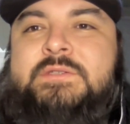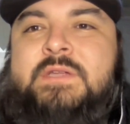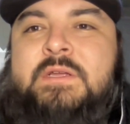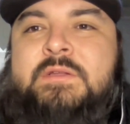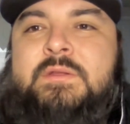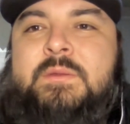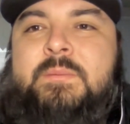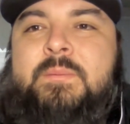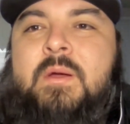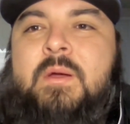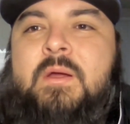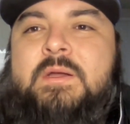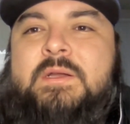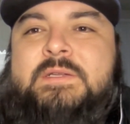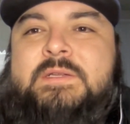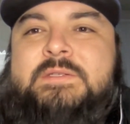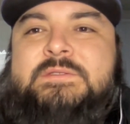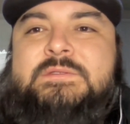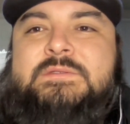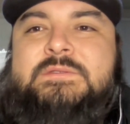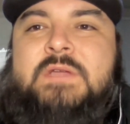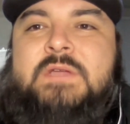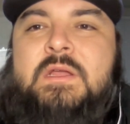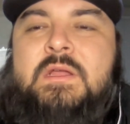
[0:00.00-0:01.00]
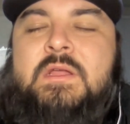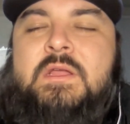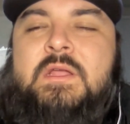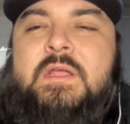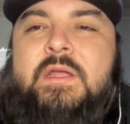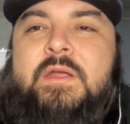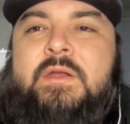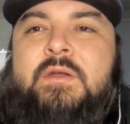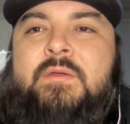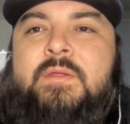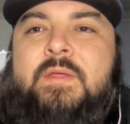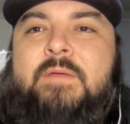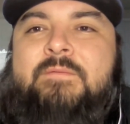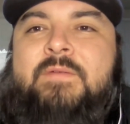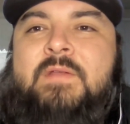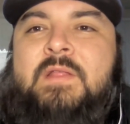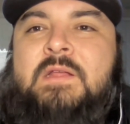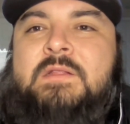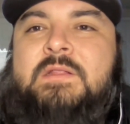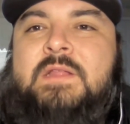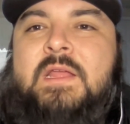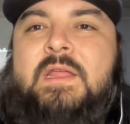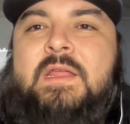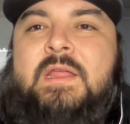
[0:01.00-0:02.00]
The other part is, they feel
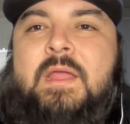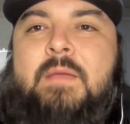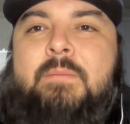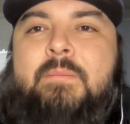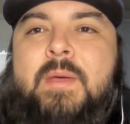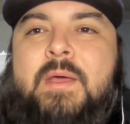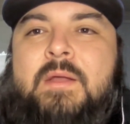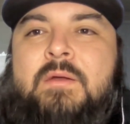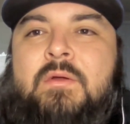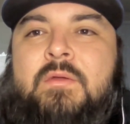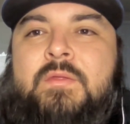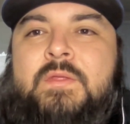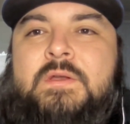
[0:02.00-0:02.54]
like they can get better,